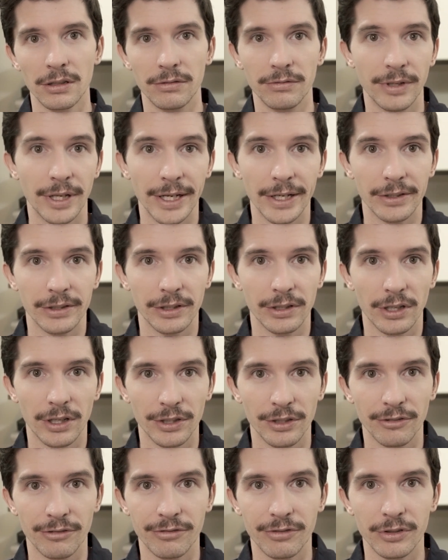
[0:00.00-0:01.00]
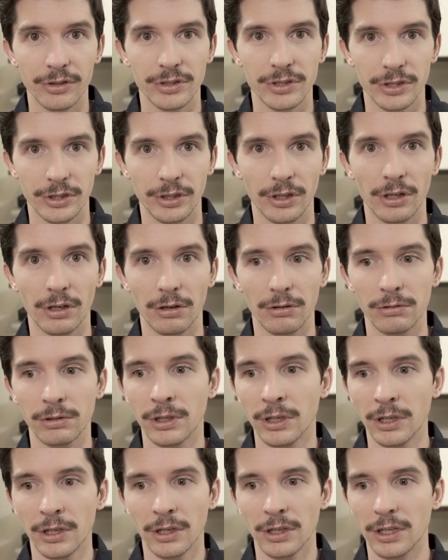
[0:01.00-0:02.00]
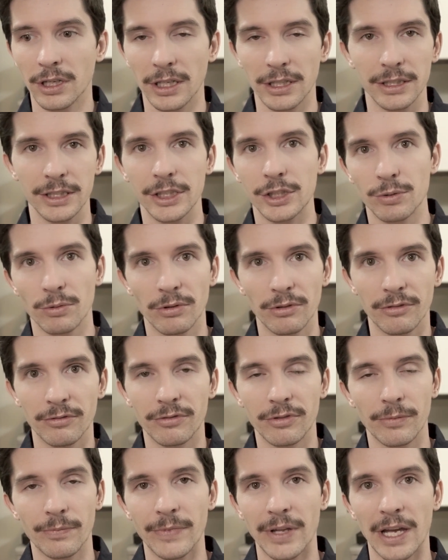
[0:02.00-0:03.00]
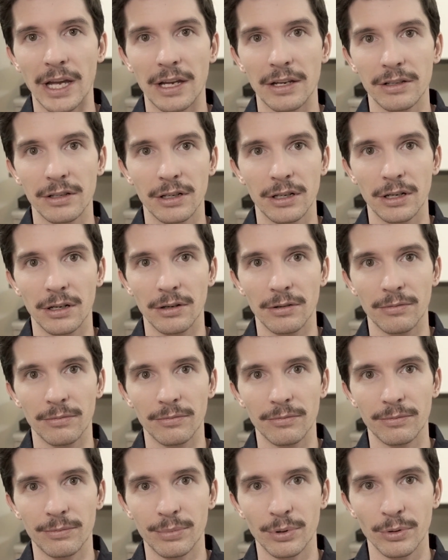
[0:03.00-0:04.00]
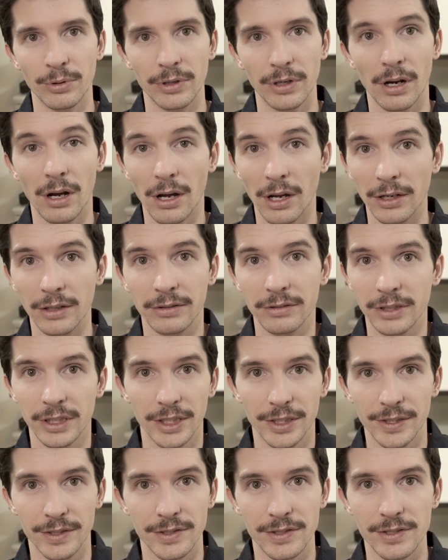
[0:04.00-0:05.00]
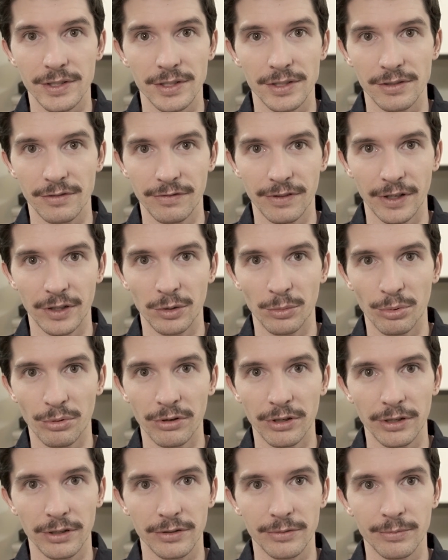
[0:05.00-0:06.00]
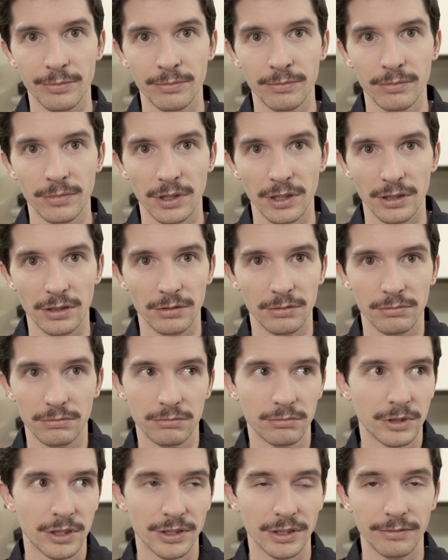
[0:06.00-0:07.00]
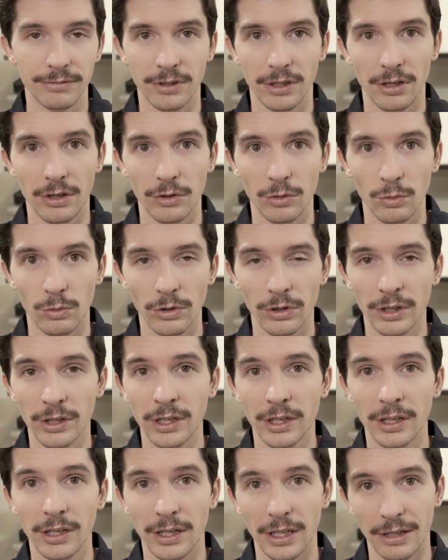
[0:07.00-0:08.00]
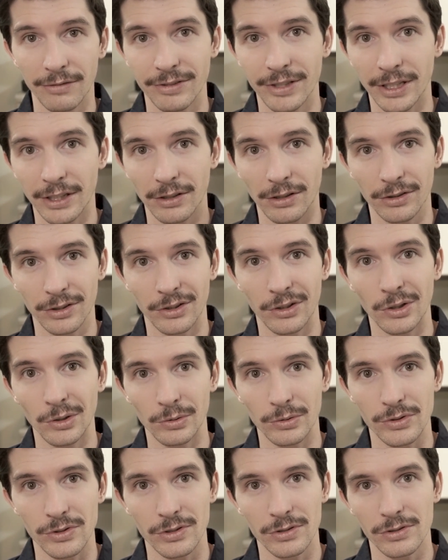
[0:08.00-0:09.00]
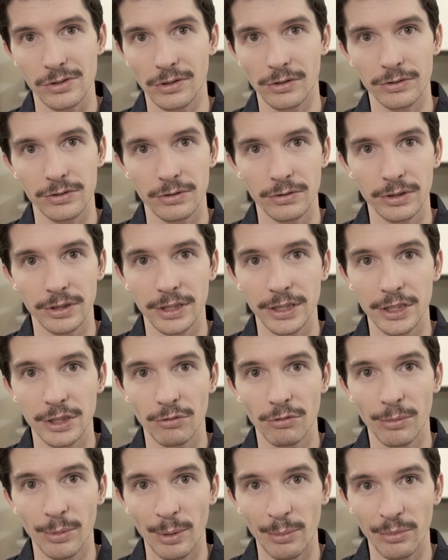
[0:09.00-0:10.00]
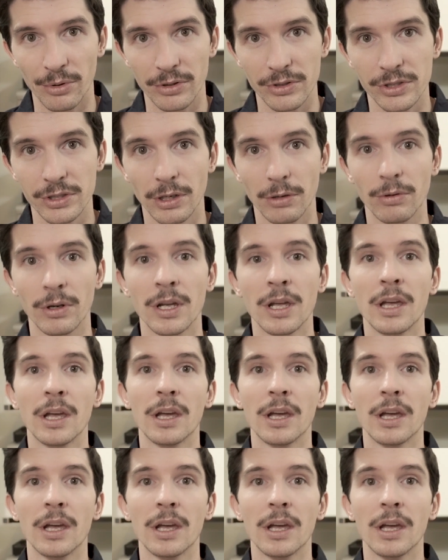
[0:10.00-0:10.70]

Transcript: nail it on the first go and each one from that um, point on is, is a final print because um, I've done all the work and I've taken all the notes, so there's no need to remember. So